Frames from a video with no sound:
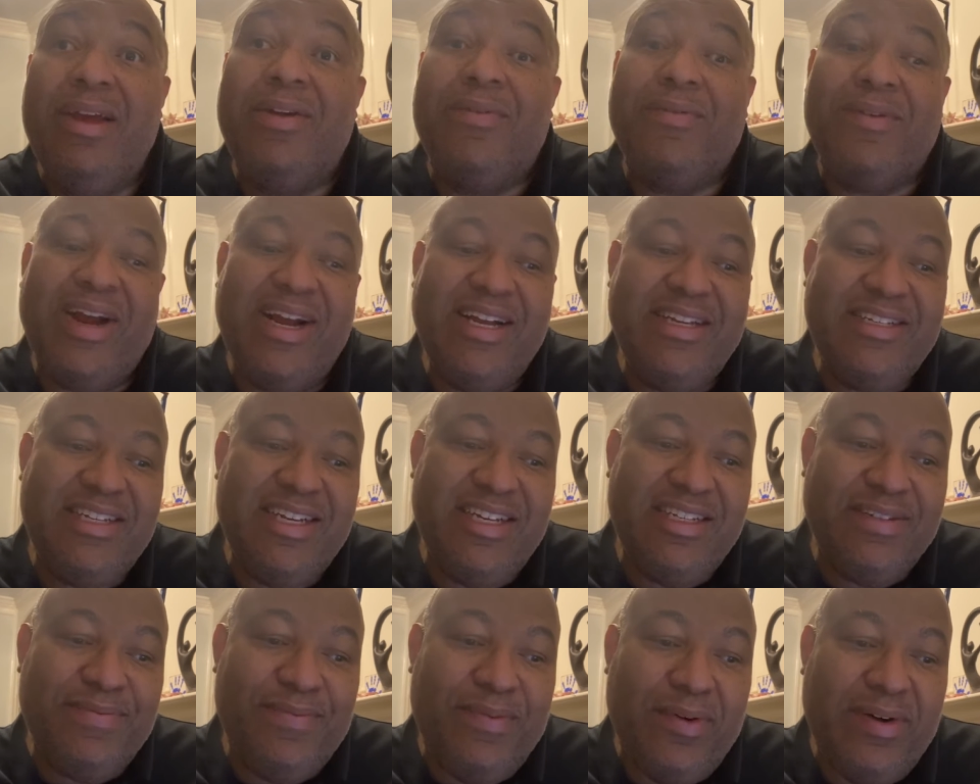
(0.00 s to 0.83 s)
raised
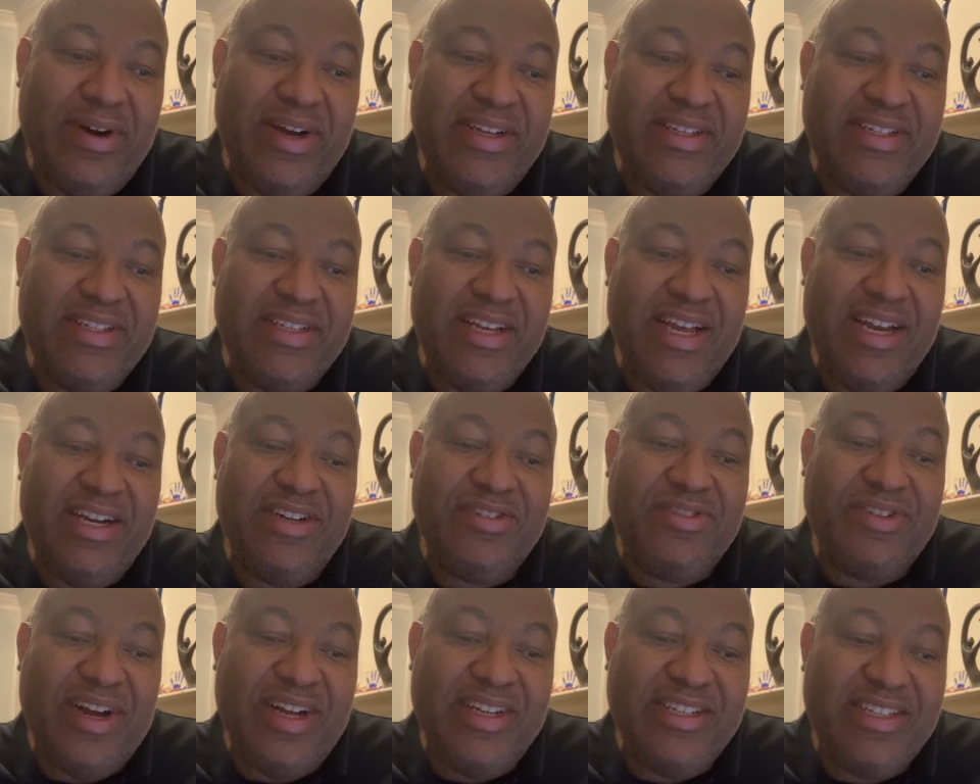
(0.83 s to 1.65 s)
his voice and
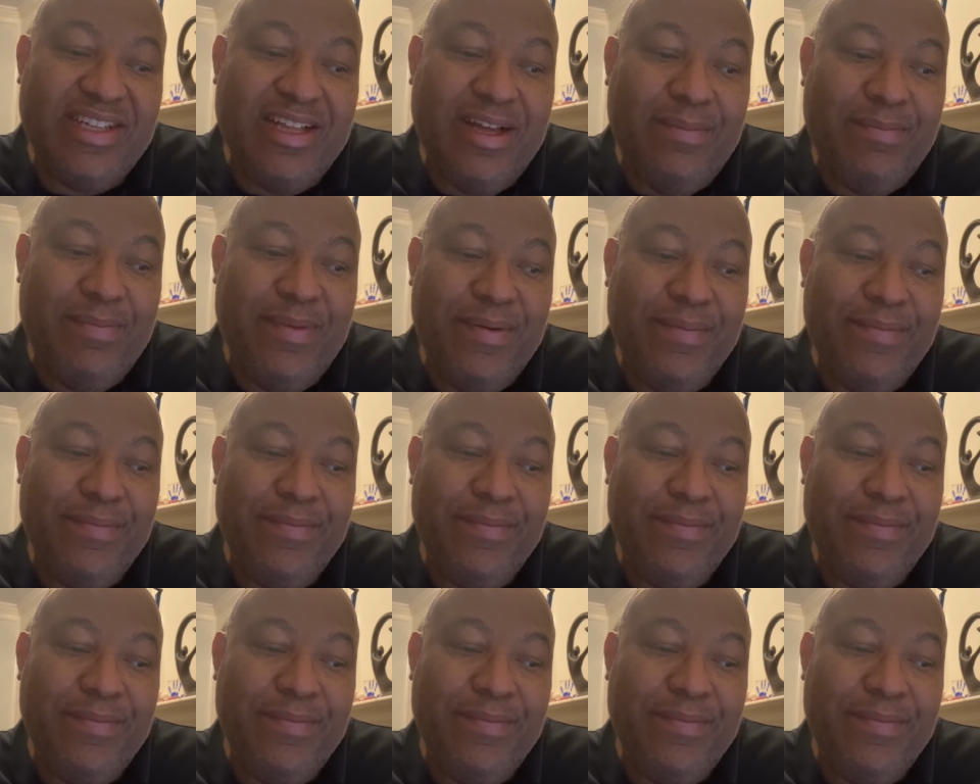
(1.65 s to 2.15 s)
addressed them.